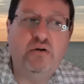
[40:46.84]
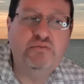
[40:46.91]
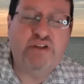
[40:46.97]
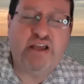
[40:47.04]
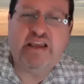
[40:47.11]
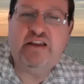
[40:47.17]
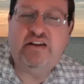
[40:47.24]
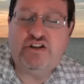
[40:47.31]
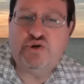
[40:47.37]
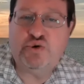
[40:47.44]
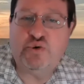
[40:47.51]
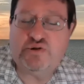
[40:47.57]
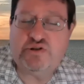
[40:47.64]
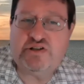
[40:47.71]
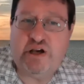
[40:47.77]
Taking these
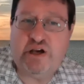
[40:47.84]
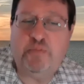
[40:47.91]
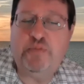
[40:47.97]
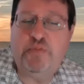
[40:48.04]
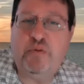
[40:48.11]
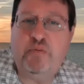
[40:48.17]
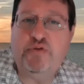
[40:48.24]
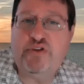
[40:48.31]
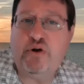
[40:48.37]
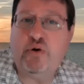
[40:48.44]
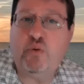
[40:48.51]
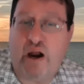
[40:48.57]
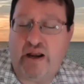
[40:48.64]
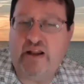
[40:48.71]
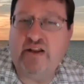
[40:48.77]
courses help them with their
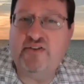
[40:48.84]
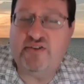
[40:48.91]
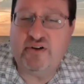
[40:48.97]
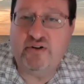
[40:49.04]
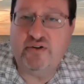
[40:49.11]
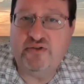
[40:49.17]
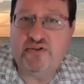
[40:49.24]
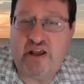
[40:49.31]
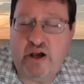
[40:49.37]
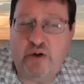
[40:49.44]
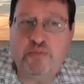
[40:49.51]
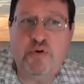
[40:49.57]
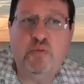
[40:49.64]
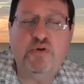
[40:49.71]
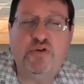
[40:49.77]
writing skills. They
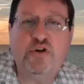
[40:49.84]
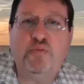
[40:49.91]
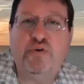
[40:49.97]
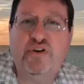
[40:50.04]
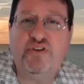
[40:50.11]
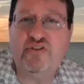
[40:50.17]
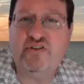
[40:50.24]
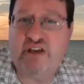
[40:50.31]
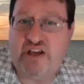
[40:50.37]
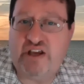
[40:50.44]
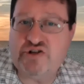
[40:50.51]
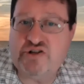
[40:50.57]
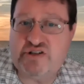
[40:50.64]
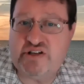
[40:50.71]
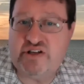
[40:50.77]
help them with their
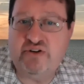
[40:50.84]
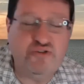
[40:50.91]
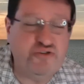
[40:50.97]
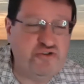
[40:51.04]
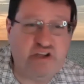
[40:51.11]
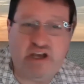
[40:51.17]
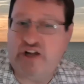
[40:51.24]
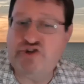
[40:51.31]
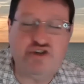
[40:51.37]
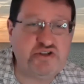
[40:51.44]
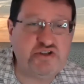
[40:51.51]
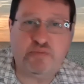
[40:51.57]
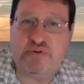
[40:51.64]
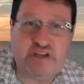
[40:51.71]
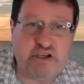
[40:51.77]
presentation skills, not just
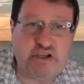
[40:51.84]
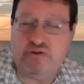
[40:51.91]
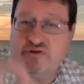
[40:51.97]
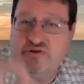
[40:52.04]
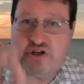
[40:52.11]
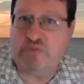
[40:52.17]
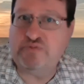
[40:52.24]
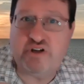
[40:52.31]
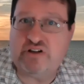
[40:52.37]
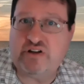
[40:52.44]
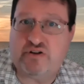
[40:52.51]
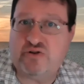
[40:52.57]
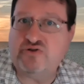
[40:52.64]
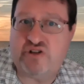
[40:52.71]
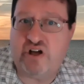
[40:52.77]
the particular subject
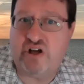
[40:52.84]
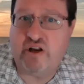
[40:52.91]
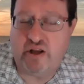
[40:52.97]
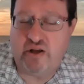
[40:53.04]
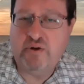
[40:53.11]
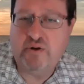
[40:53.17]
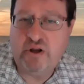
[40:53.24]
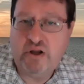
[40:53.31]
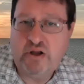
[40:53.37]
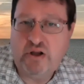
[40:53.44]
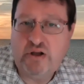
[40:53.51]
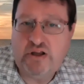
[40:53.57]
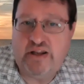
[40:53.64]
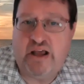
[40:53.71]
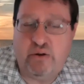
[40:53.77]
that they're studying.
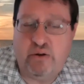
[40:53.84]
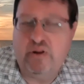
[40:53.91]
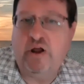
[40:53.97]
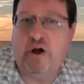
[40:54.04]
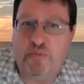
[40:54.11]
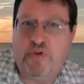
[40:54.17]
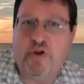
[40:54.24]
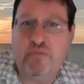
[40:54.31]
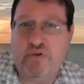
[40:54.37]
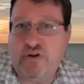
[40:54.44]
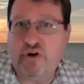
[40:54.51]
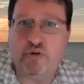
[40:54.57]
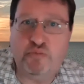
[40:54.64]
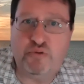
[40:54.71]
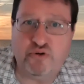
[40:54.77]
And that will help them in their
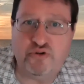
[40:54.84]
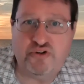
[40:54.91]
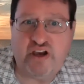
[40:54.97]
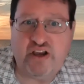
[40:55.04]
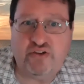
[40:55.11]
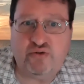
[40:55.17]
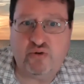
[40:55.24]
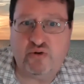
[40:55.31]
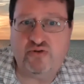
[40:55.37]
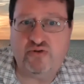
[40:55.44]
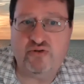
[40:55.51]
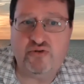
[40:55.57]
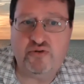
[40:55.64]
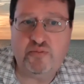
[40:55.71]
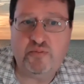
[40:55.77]
computer science
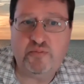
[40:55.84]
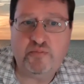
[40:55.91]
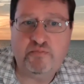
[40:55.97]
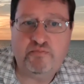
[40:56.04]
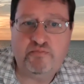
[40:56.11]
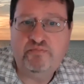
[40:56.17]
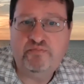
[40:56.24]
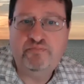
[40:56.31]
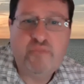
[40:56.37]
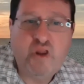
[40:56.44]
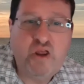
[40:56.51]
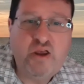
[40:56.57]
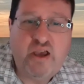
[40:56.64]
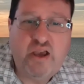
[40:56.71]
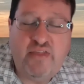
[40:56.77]
courses.
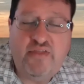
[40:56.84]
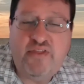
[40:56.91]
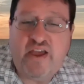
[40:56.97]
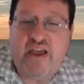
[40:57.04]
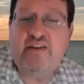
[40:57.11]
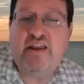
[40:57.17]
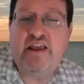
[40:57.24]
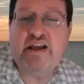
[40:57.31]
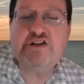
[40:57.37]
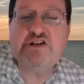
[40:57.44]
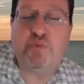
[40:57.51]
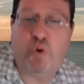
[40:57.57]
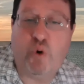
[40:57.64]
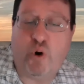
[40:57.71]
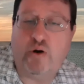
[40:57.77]
And then they
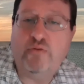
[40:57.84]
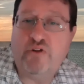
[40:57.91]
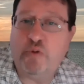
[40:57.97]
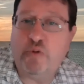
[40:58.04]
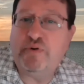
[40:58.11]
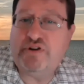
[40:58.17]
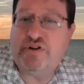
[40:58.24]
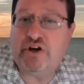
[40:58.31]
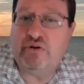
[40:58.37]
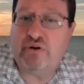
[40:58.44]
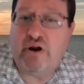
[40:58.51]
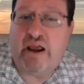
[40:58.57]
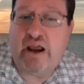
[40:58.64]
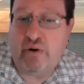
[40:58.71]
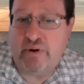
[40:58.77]
explore their particular
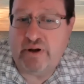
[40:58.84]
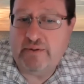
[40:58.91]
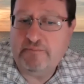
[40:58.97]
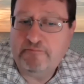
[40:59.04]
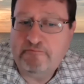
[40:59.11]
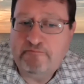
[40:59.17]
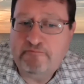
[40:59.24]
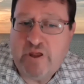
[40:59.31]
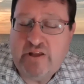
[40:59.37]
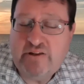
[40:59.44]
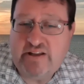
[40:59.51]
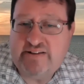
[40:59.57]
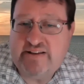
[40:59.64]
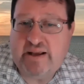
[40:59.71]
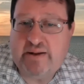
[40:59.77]
area.
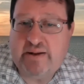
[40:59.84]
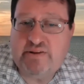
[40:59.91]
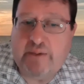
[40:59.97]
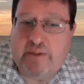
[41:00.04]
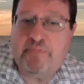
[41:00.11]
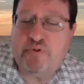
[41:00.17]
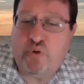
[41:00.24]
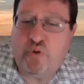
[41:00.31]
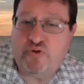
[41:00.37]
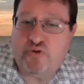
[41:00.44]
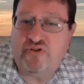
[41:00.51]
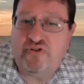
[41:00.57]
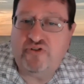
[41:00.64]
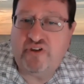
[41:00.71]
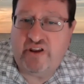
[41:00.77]
They take depth
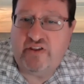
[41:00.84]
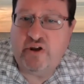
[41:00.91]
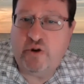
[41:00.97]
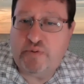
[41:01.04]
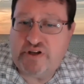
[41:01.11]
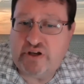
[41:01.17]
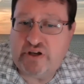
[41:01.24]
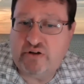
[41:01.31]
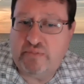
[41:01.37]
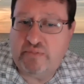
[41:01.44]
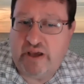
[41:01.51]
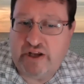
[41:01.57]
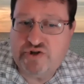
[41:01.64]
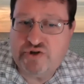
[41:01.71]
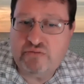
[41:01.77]
courses in their particular
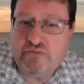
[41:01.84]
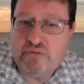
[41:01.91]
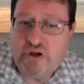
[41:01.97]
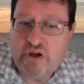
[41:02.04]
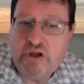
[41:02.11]
major.